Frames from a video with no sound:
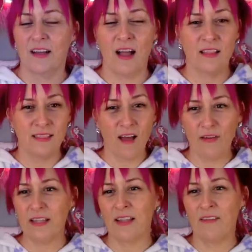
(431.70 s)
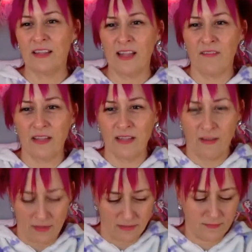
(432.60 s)
I love it, love it, love it,
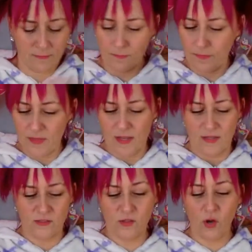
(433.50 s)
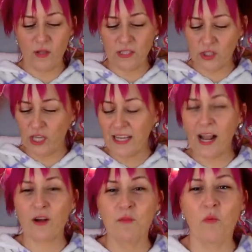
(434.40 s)
love it. So let's check it
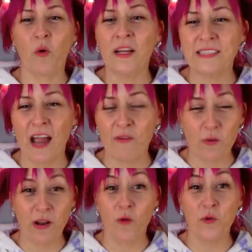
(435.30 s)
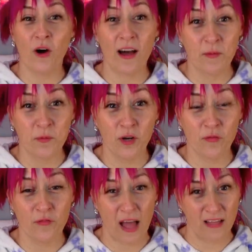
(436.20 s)
out. Good morning to everyone. I hope you all had a
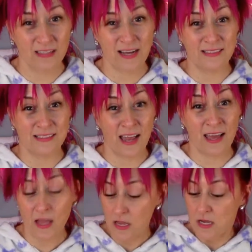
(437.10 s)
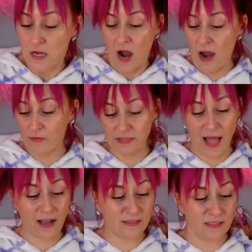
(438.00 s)
beautiful Valentine's Day. I
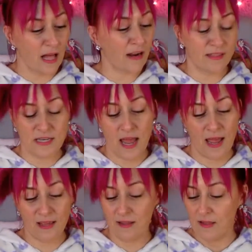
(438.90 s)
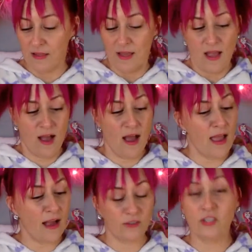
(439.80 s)
relaxed a lot of the day. I
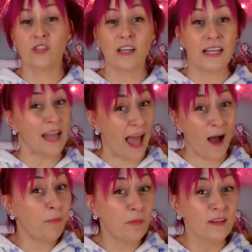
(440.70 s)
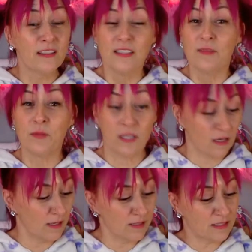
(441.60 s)
actually took a nap
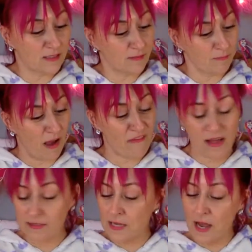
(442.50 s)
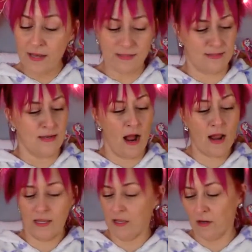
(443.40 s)
because my Valentine is
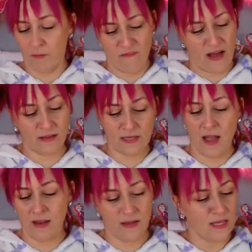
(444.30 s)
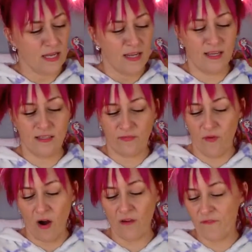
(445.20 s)
not here. My Valentine is
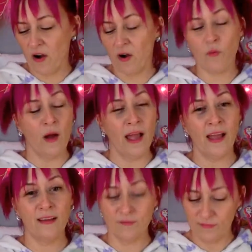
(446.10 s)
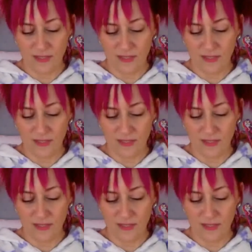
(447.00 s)
far, far away.